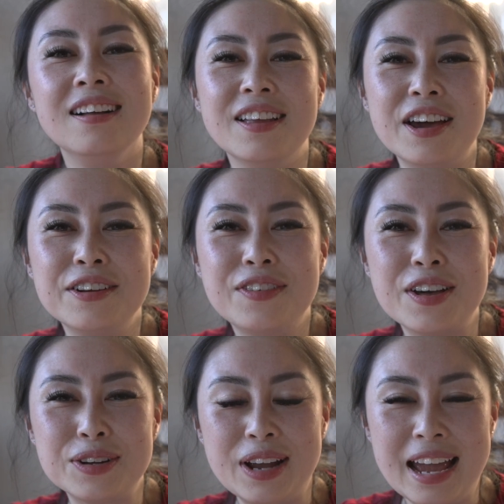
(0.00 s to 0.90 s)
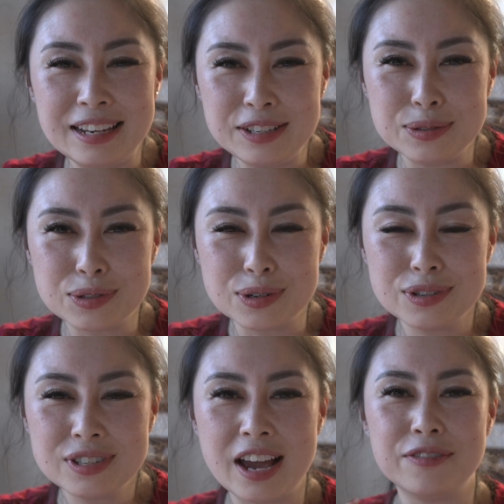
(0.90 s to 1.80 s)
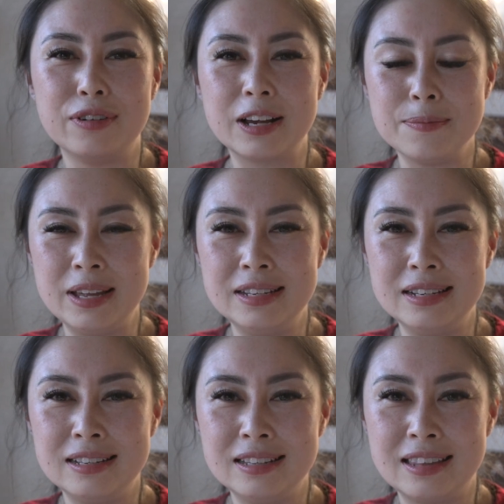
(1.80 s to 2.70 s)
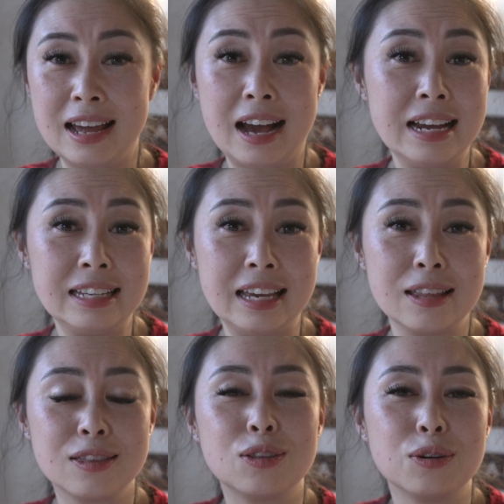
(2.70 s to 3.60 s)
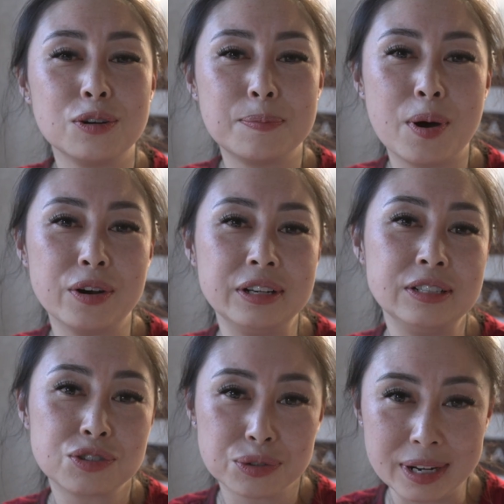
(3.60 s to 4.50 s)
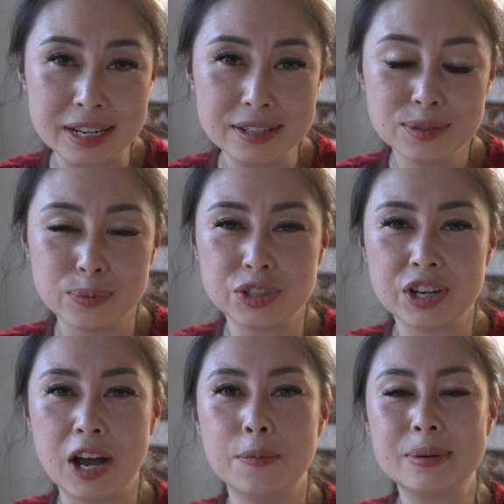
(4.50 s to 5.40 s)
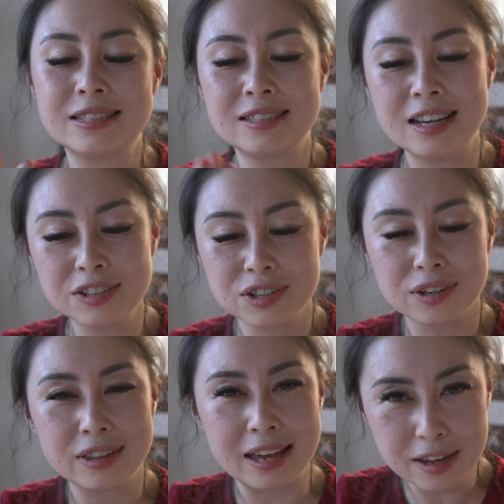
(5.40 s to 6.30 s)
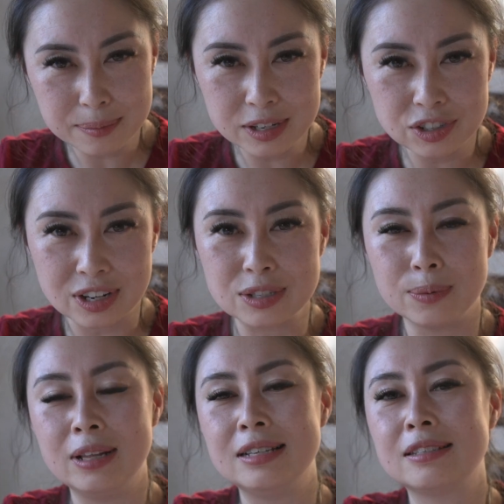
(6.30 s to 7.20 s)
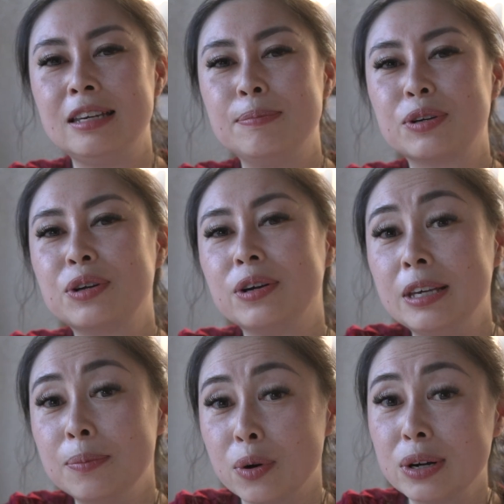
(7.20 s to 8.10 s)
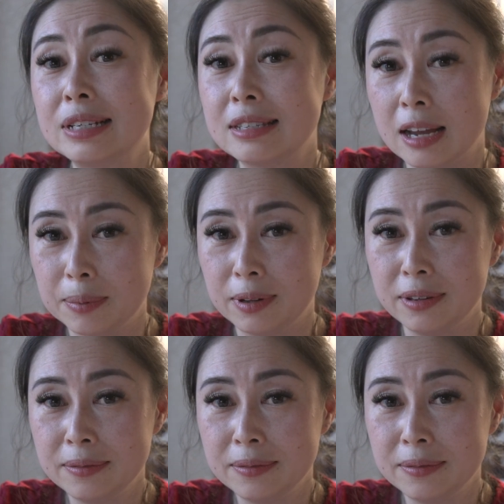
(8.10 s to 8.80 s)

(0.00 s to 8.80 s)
lot of other Eddie users have recommended that I get third-party trays which help center the image as well as keep your cookie more stable.